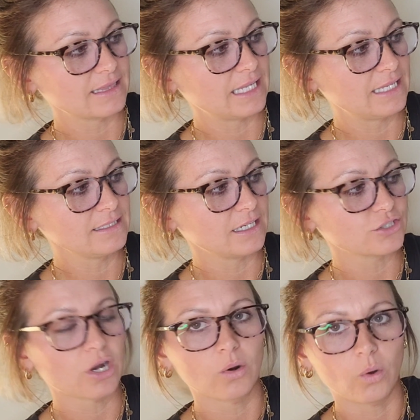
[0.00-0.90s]
the endings
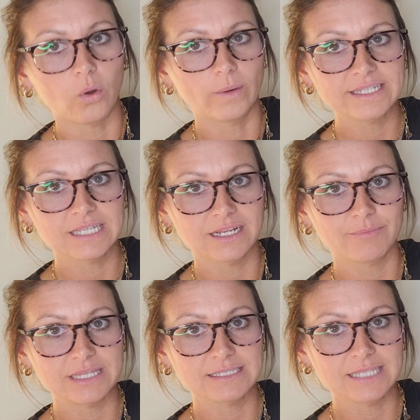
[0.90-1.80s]
are always going to
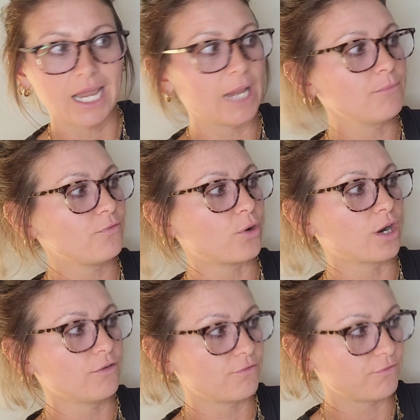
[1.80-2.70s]
be the same for